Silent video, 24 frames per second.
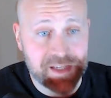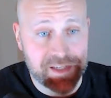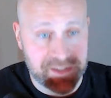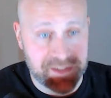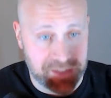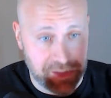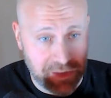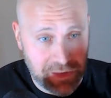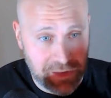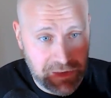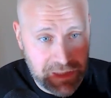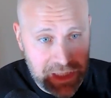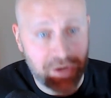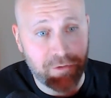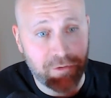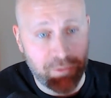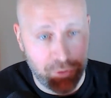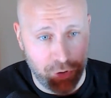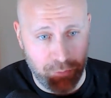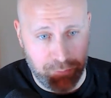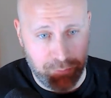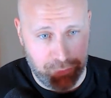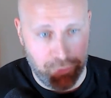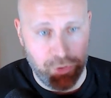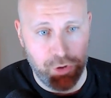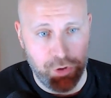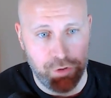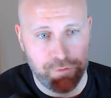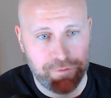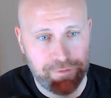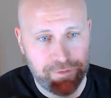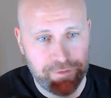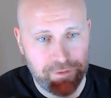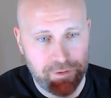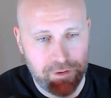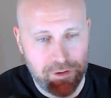is literal
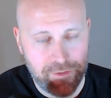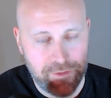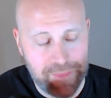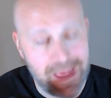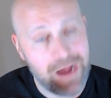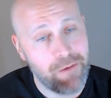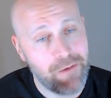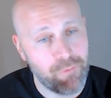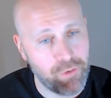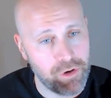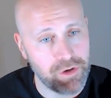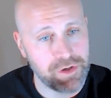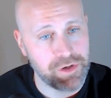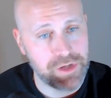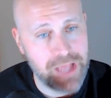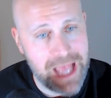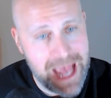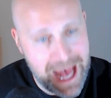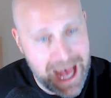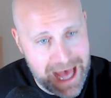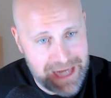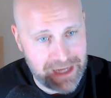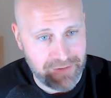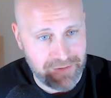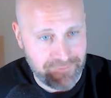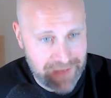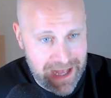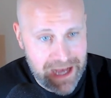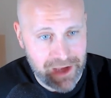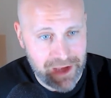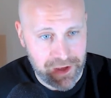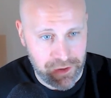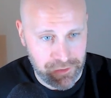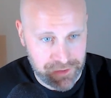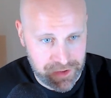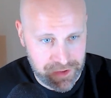proof that we're adding
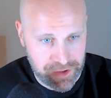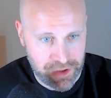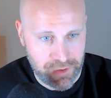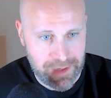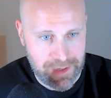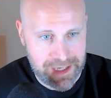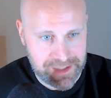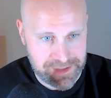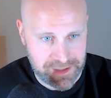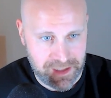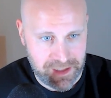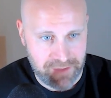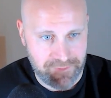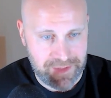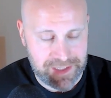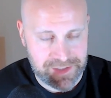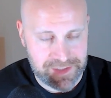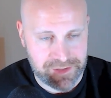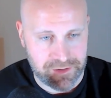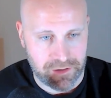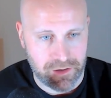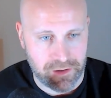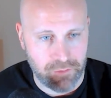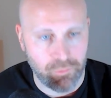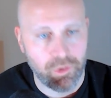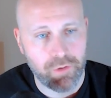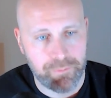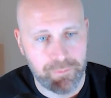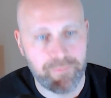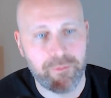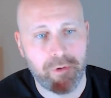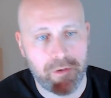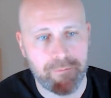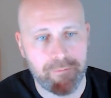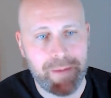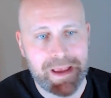value to you as an investor.
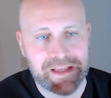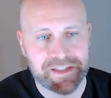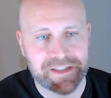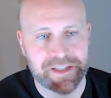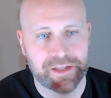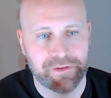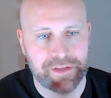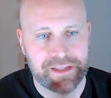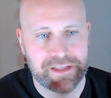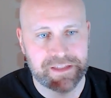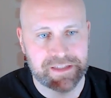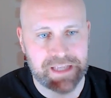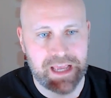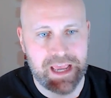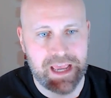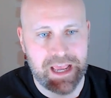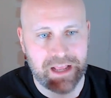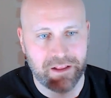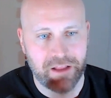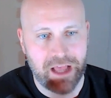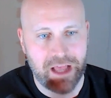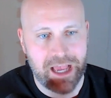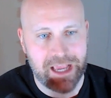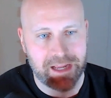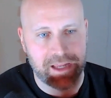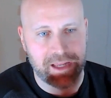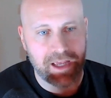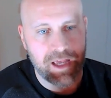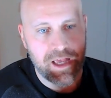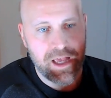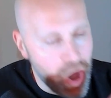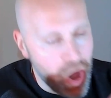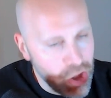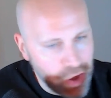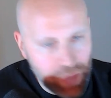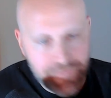We're basically saying like
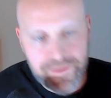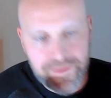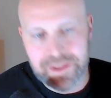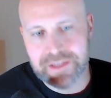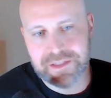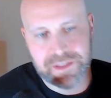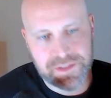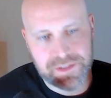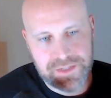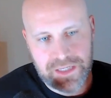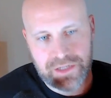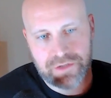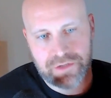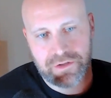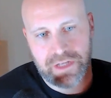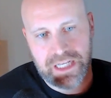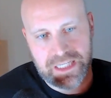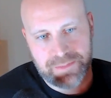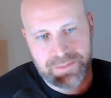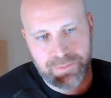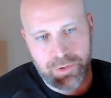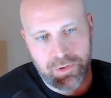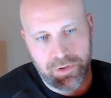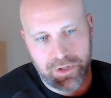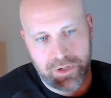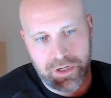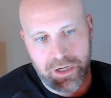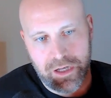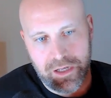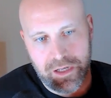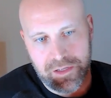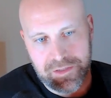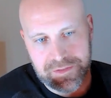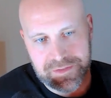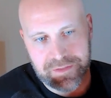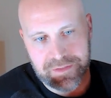all of these decentralized
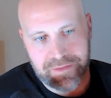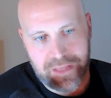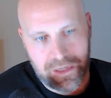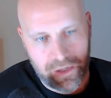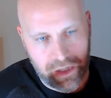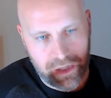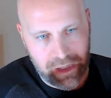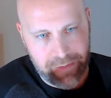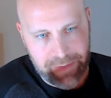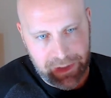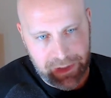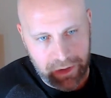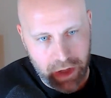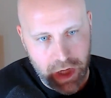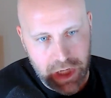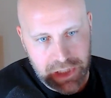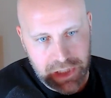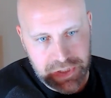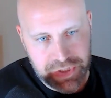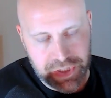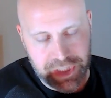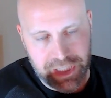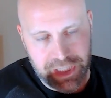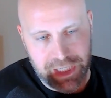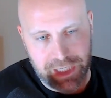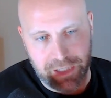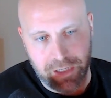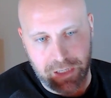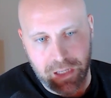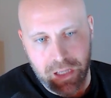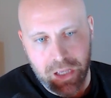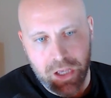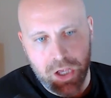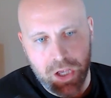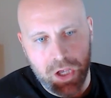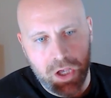protocols that are going to be launching,
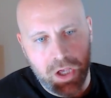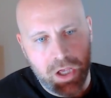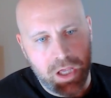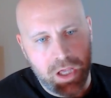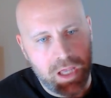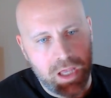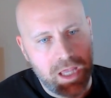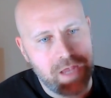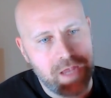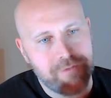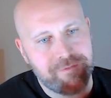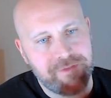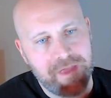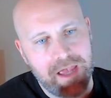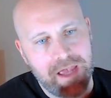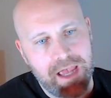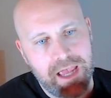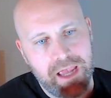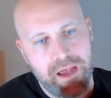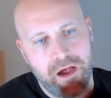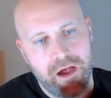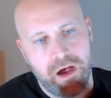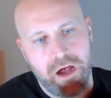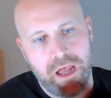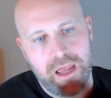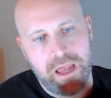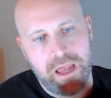a